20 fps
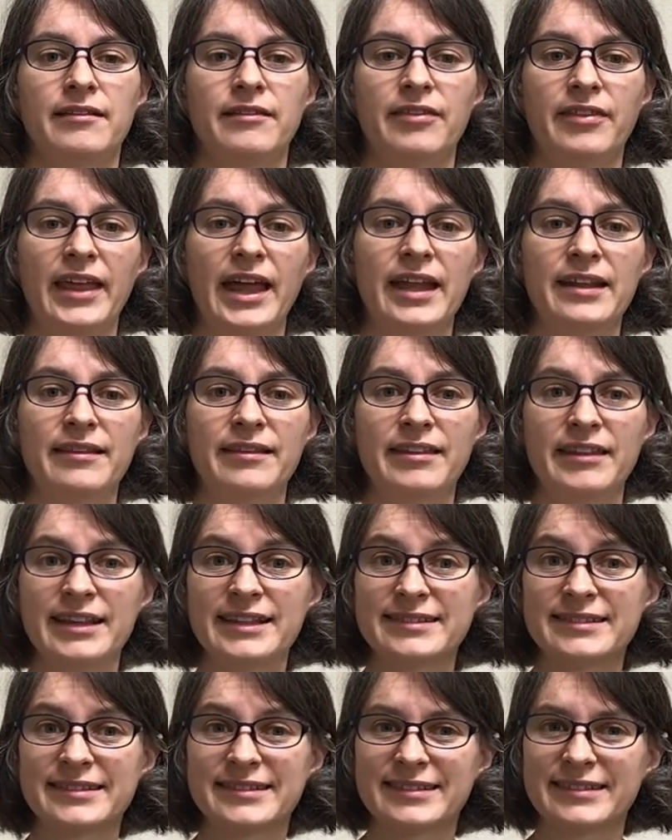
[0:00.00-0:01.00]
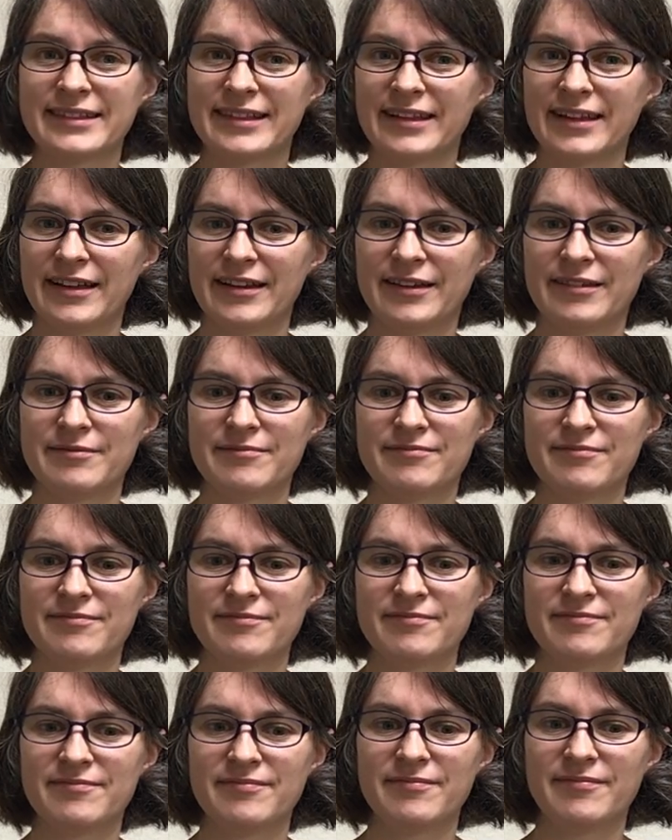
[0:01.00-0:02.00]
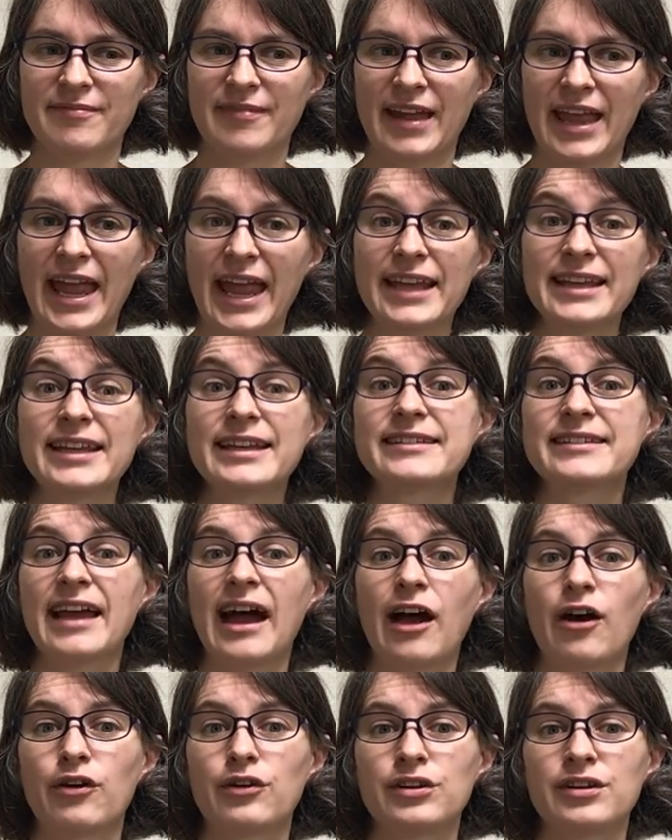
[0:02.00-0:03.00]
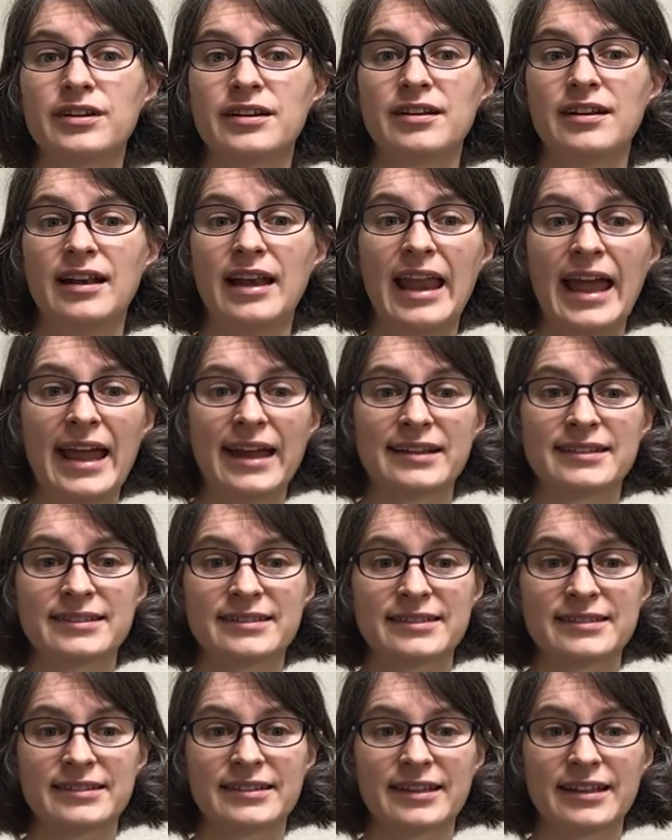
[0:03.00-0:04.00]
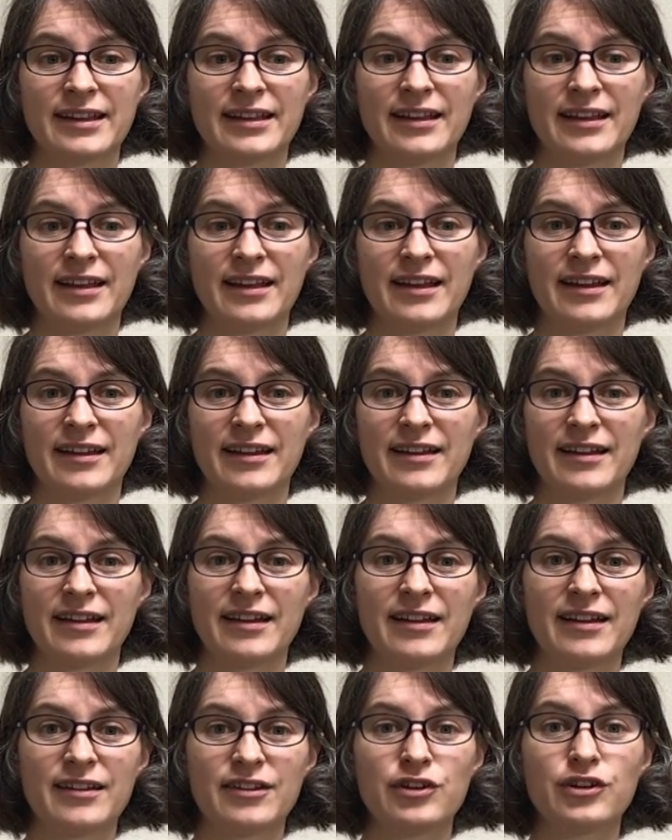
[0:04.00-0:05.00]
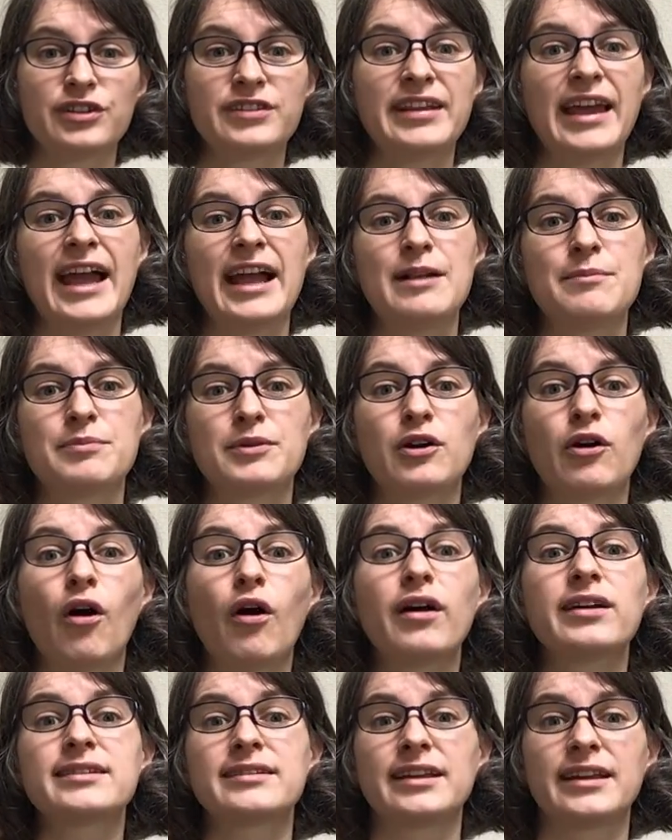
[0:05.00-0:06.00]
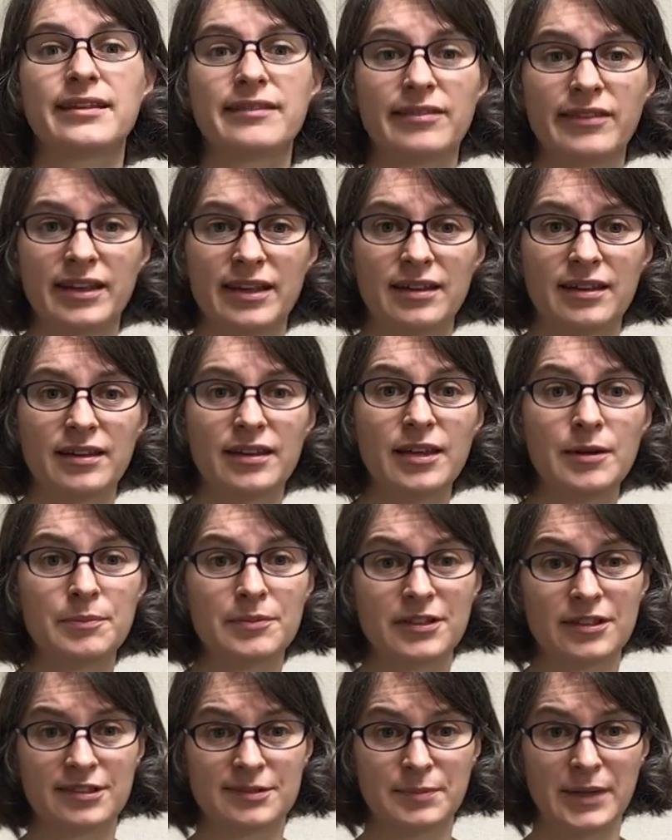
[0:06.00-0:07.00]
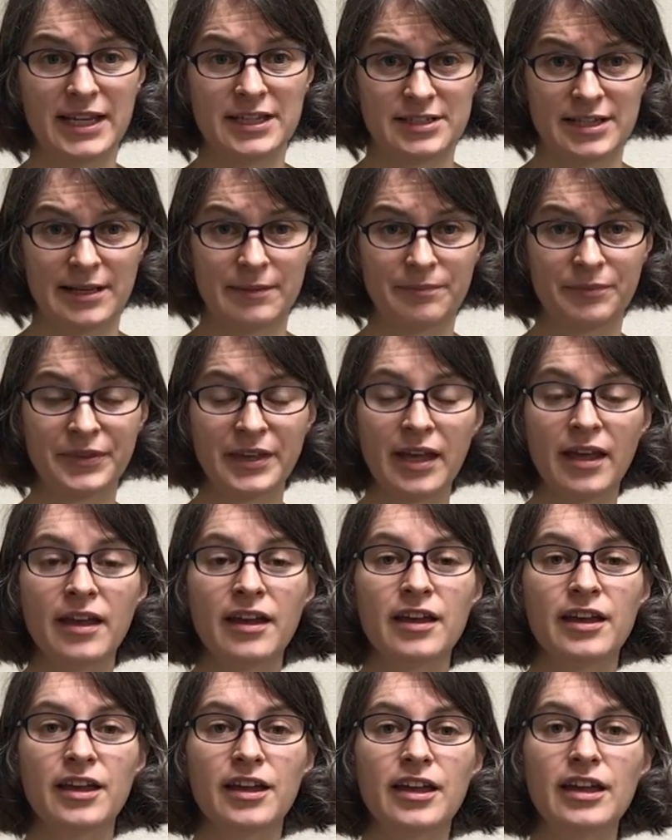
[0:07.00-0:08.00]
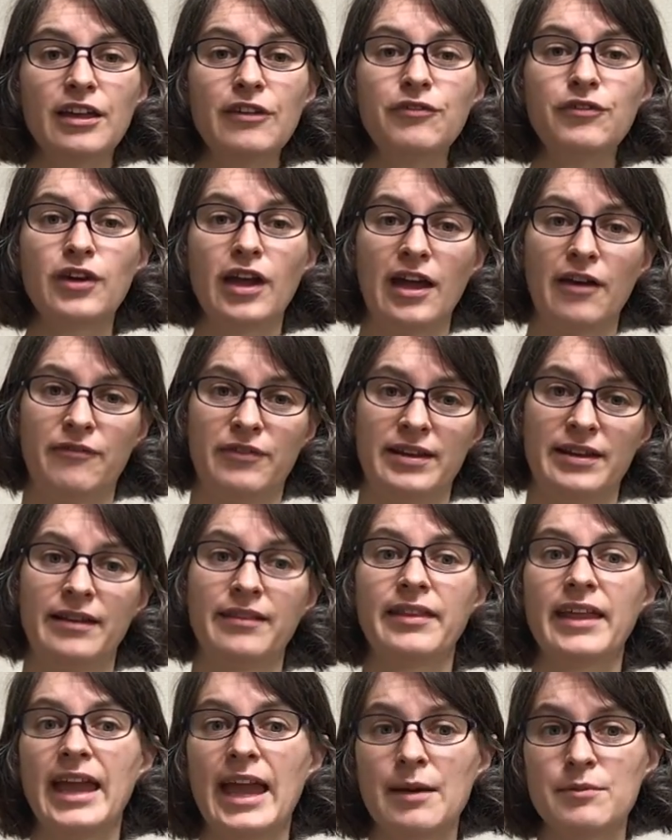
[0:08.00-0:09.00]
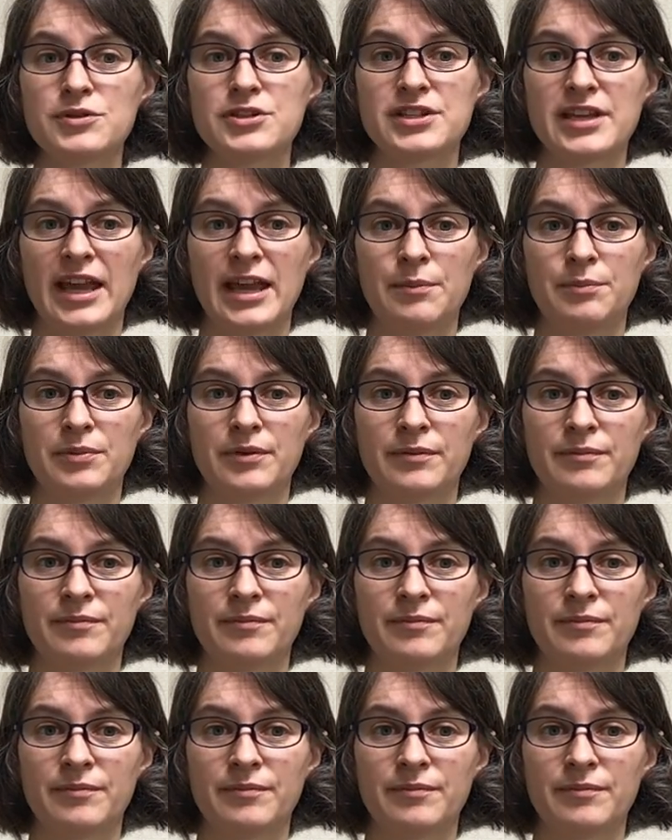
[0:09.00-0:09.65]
Then these hanging down legs could help causing the hip dysplasia. If you have it in the M shape,